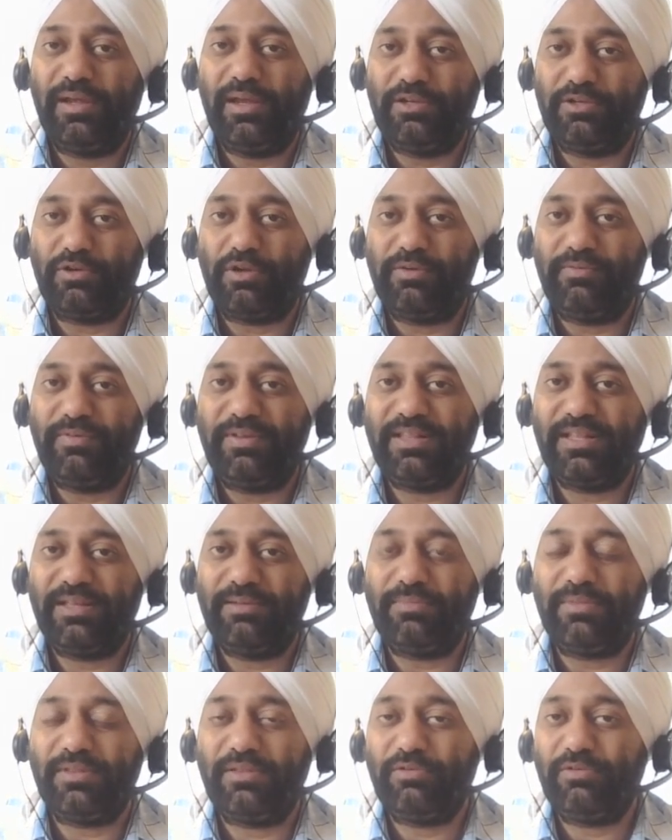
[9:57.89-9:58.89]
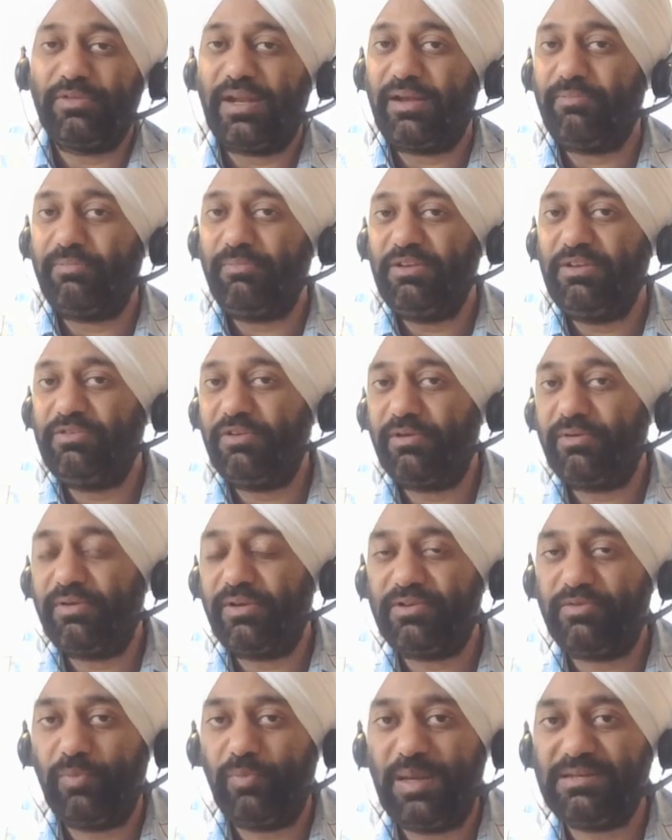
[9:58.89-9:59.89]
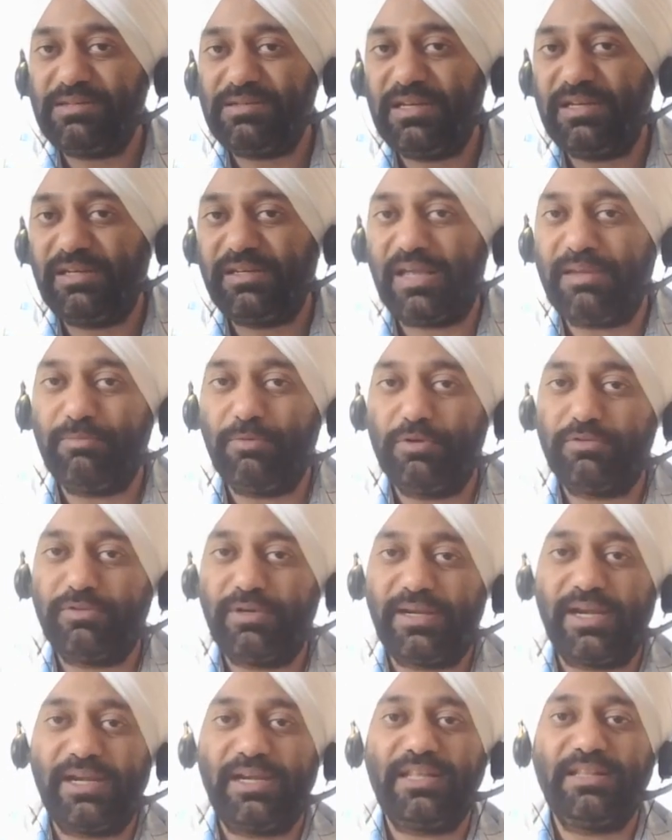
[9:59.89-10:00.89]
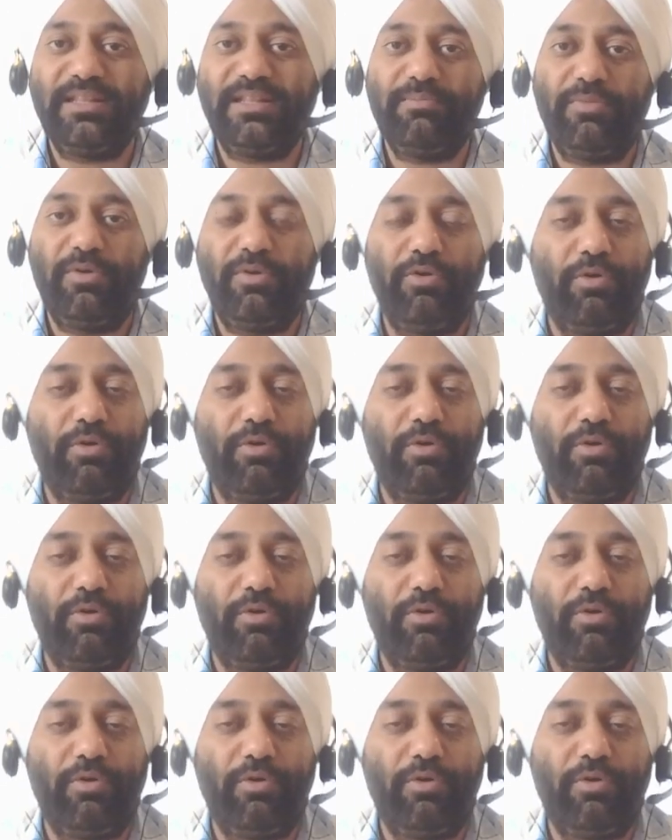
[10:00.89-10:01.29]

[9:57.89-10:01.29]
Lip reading: in solving them. So that means you're just wasting time also in getting them